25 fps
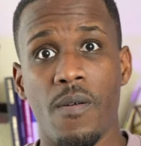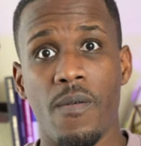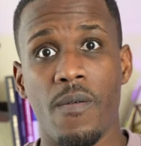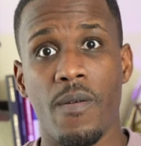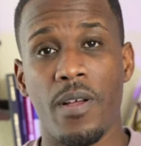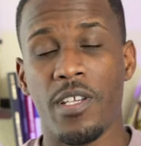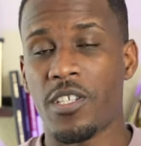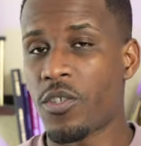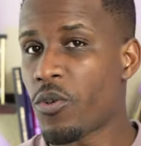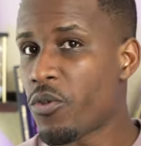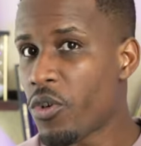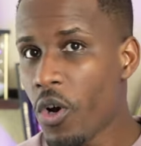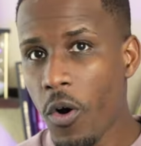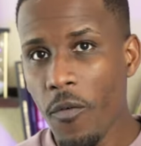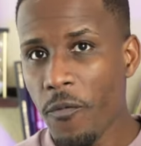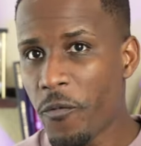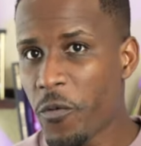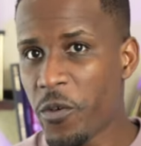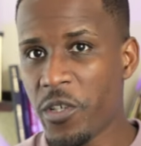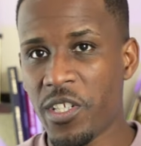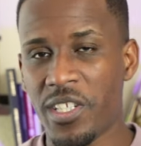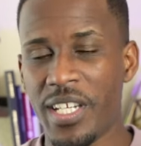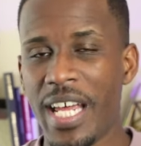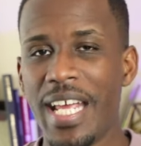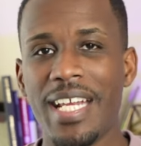And so don't
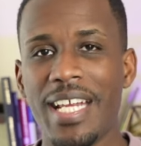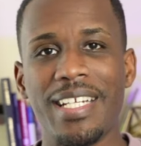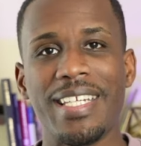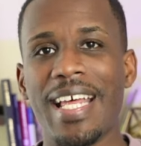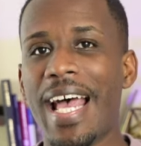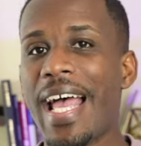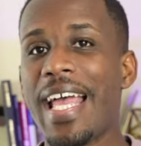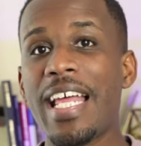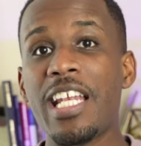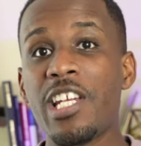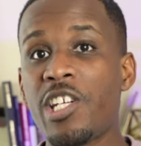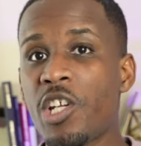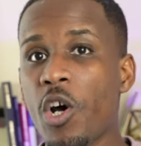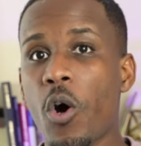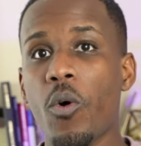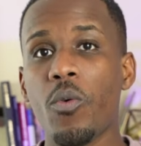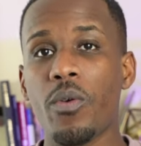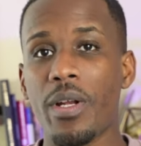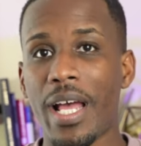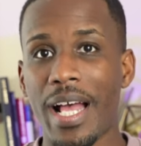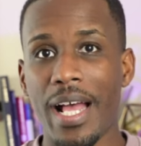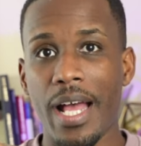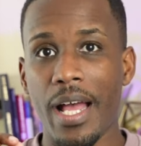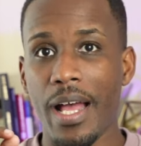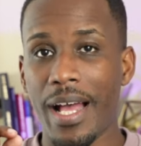forsake that and don't,
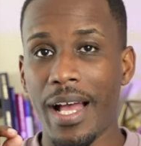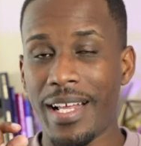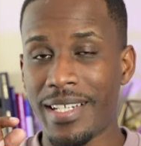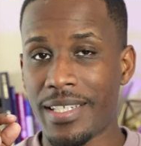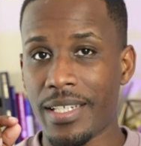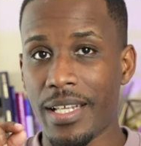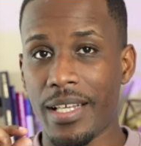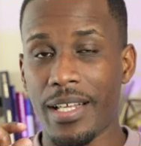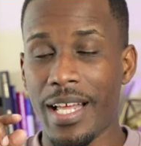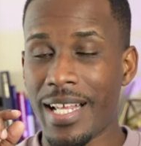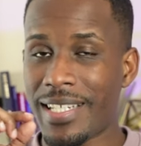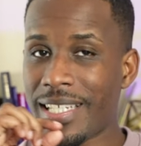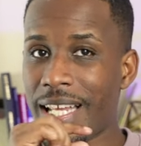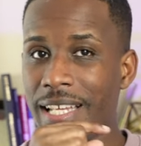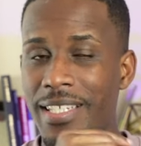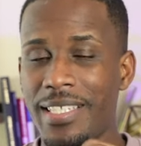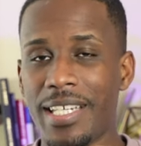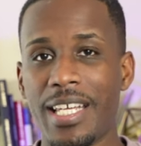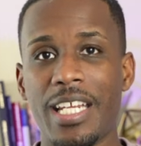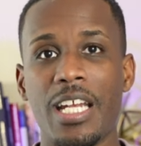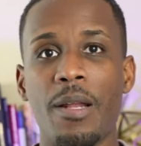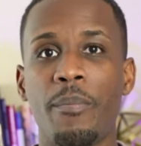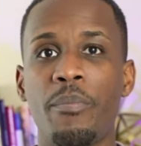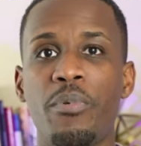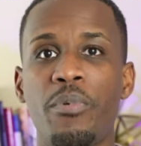as, as I say
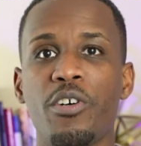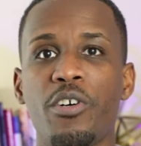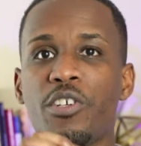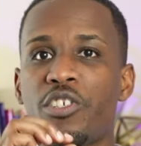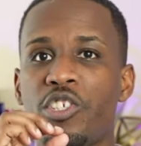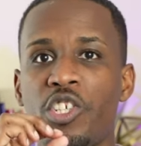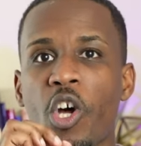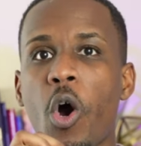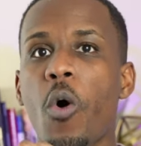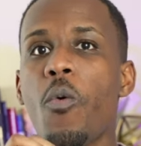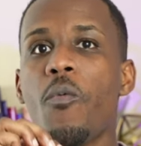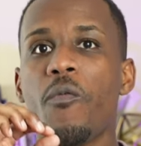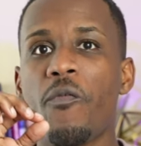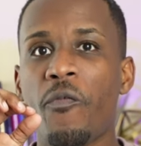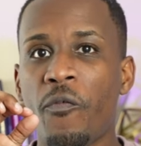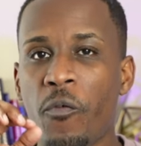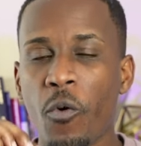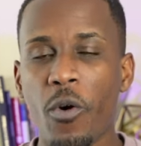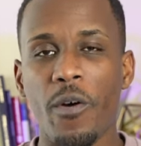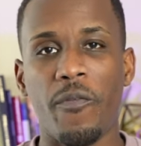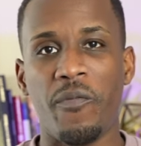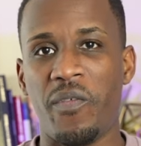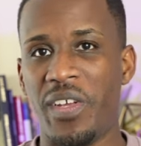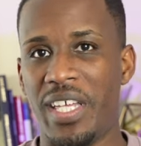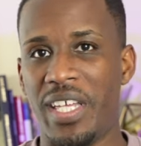in the book, don't
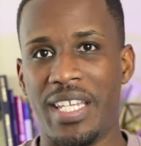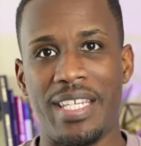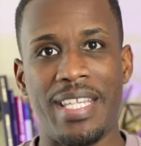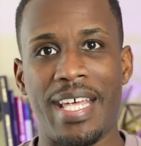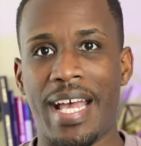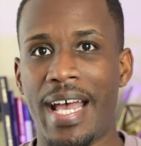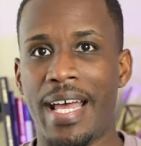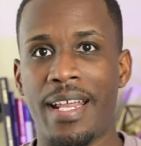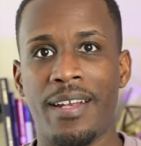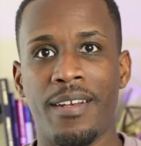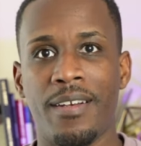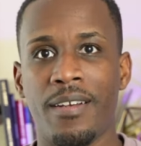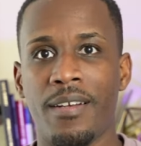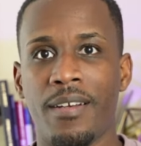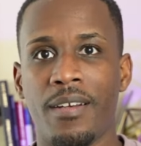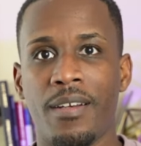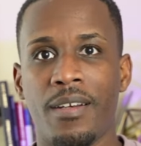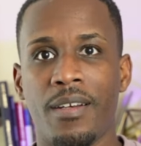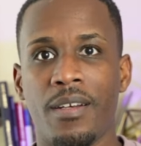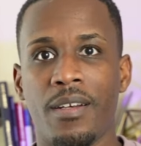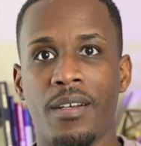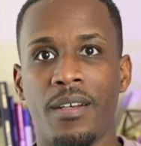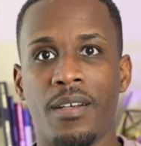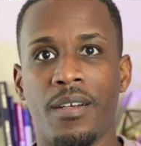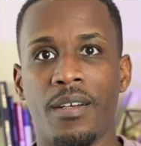forfeit that.
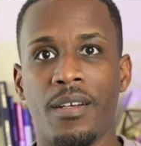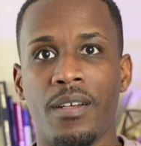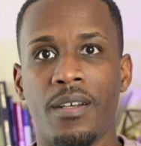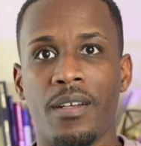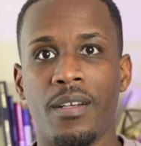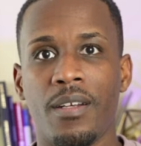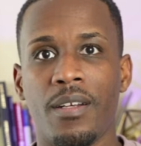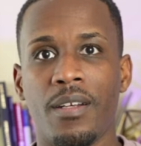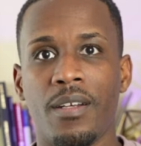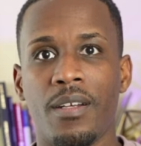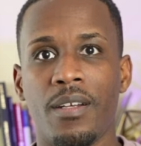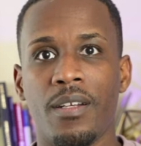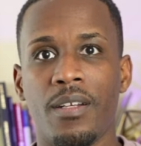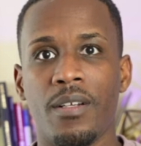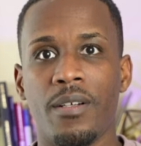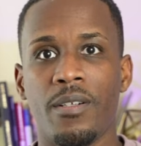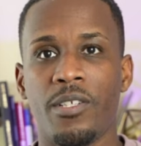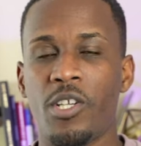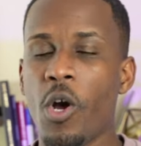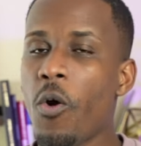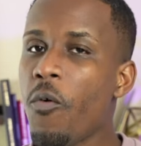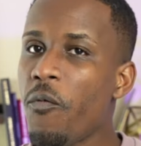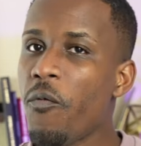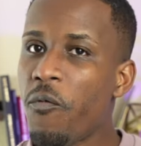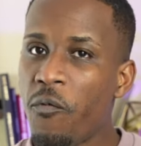
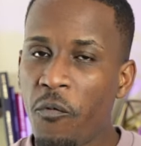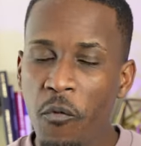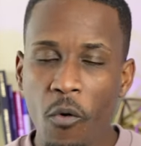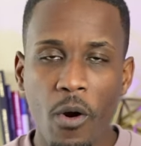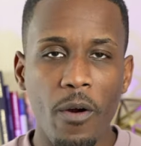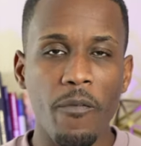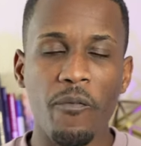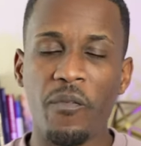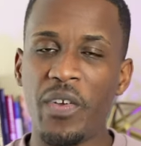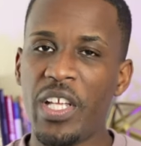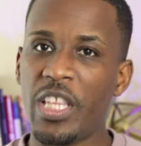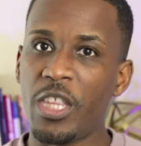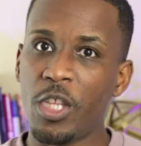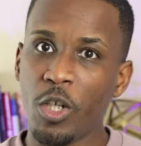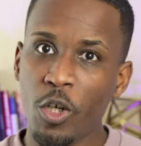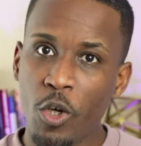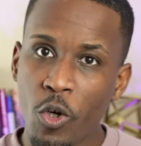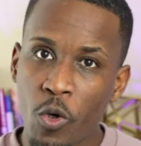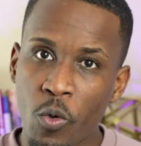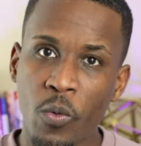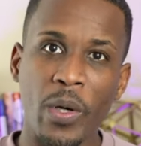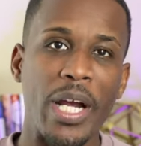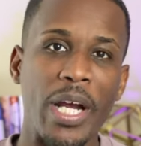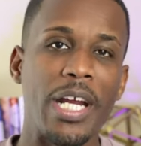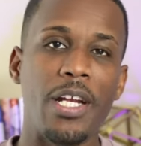Don't forfeit the
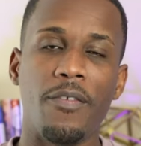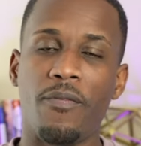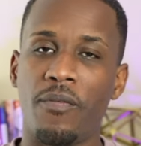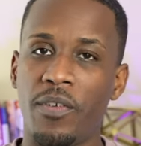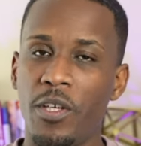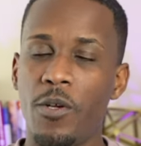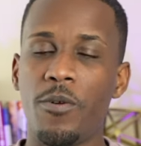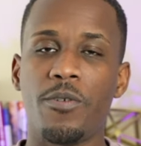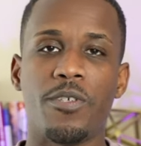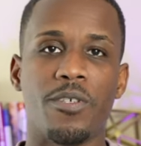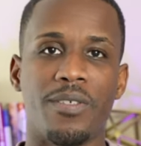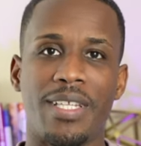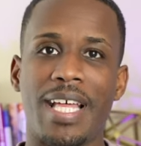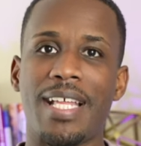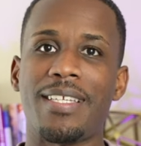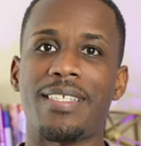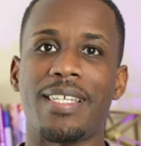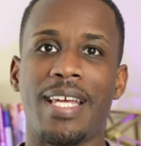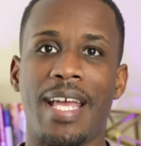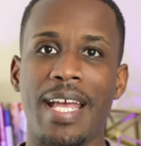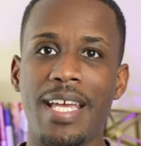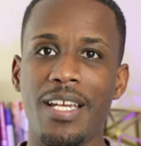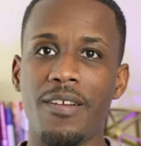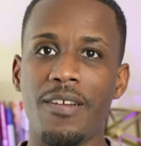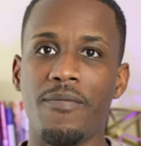great future that's
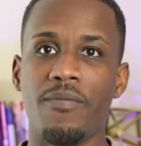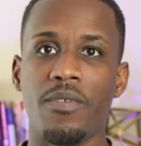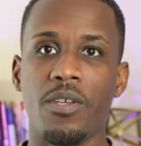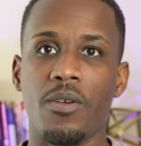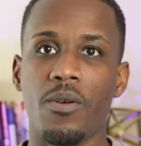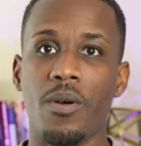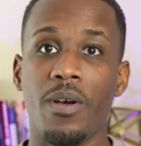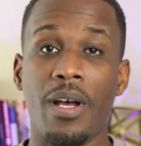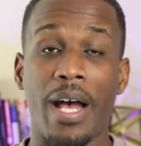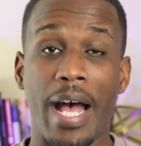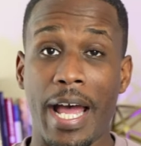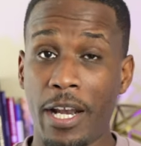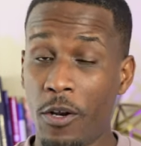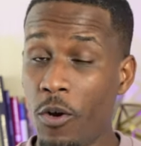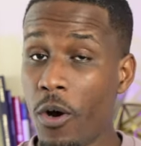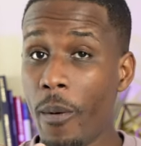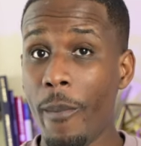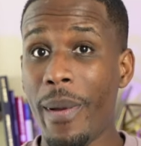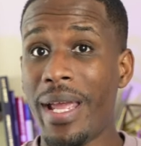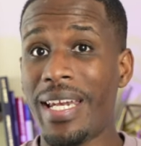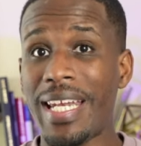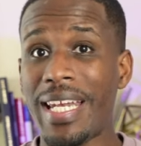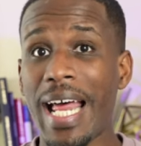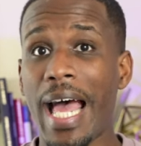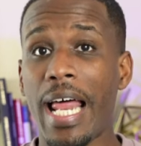ahead of you. I know it
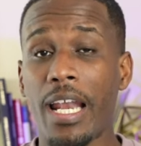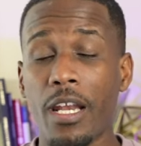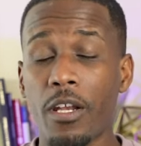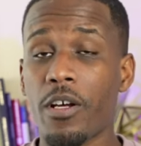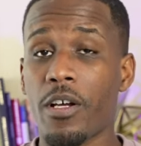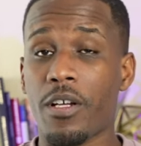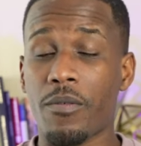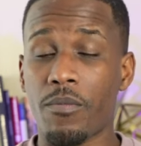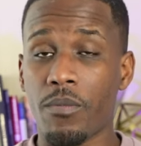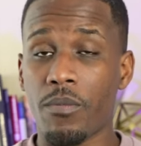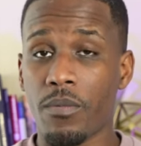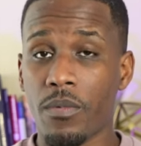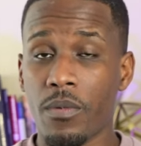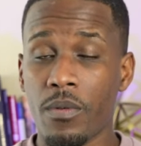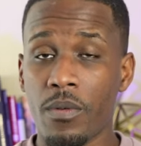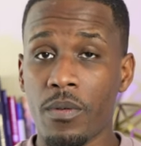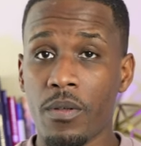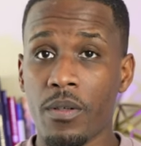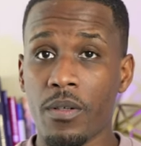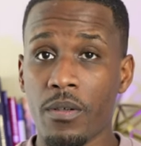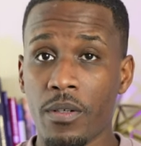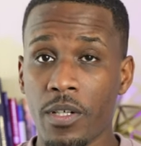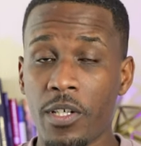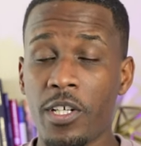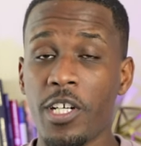may not look
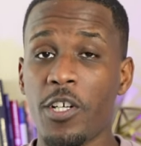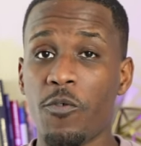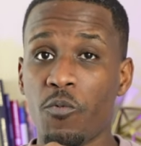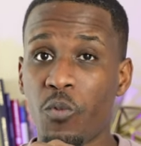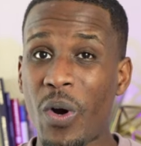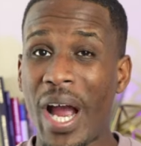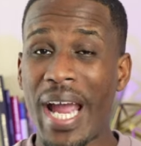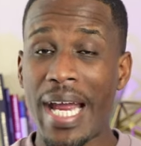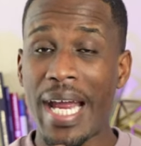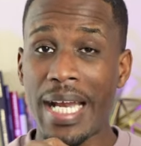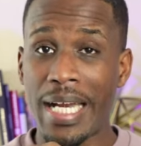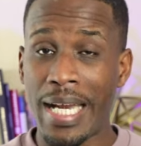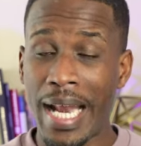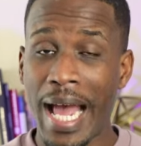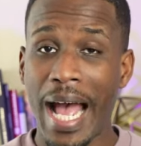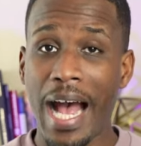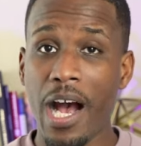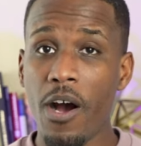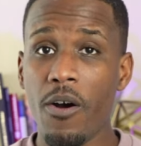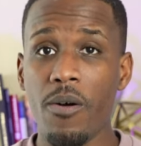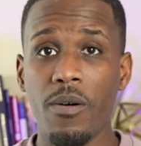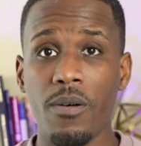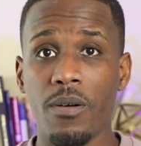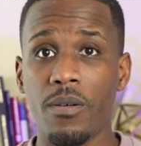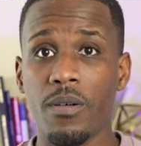good right
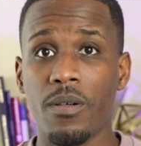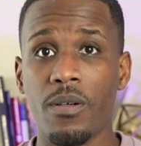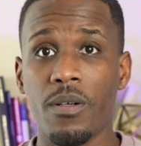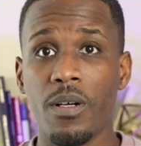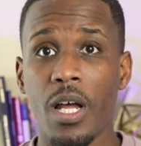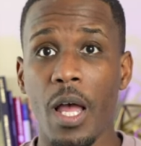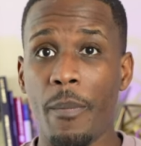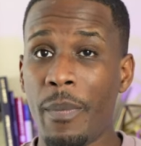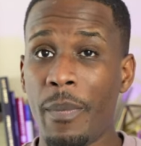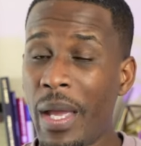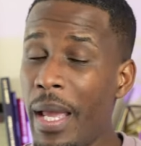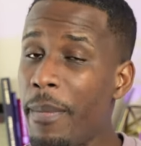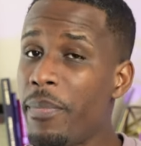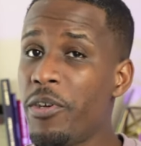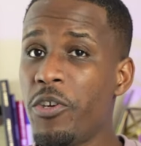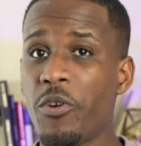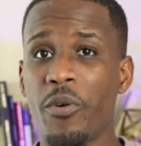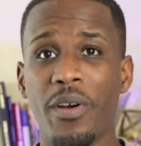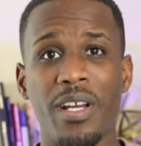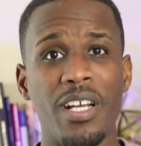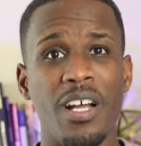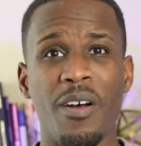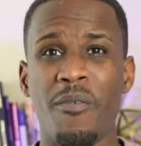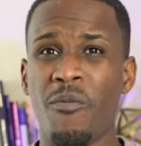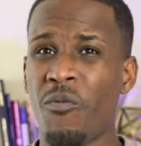now, and maybe you're
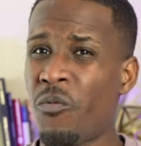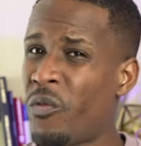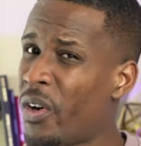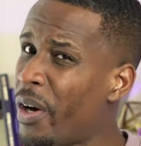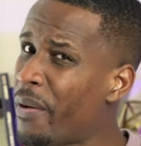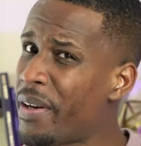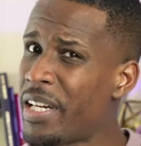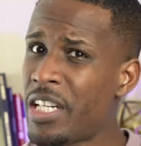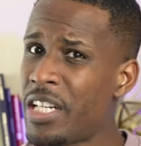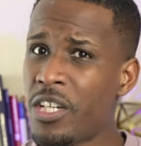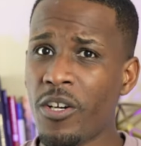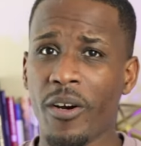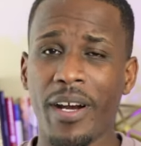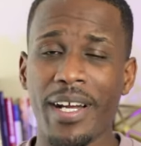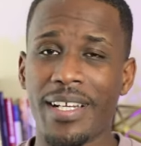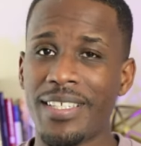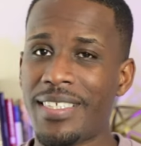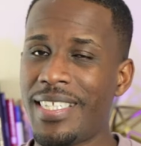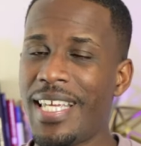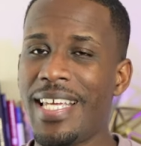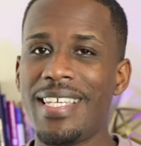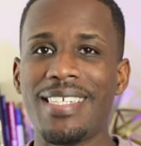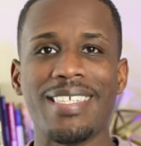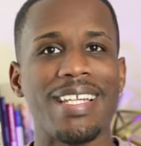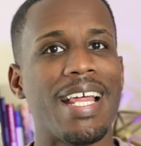in a very dark
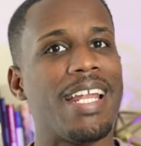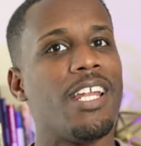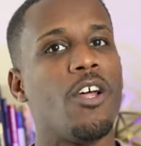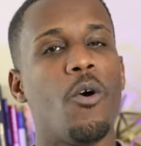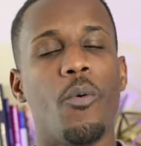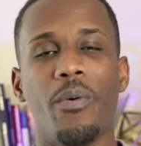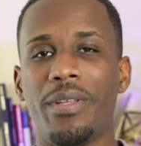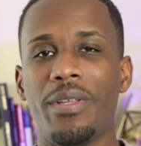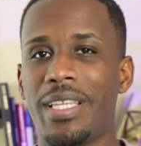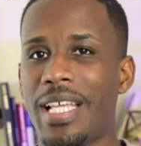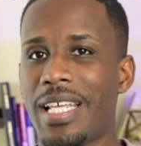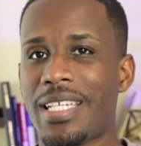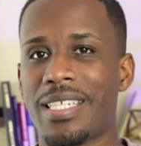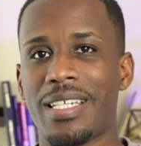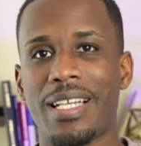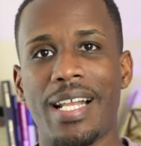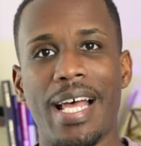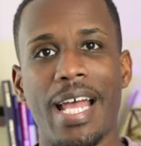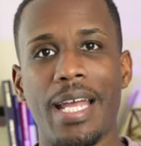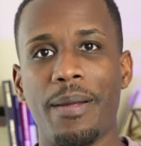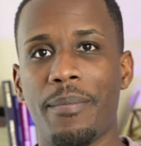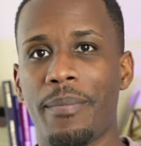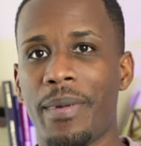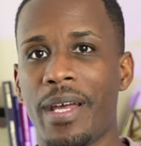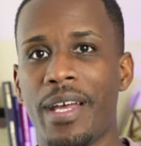season. I know what that's
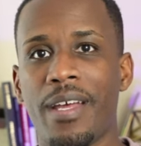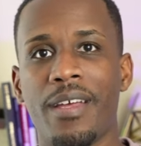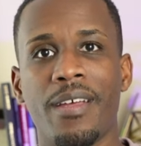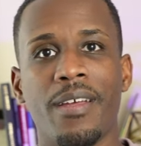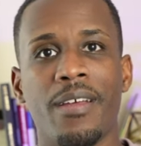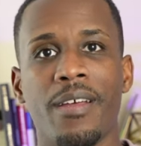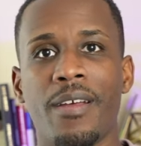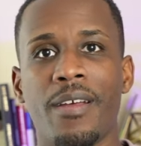like, man.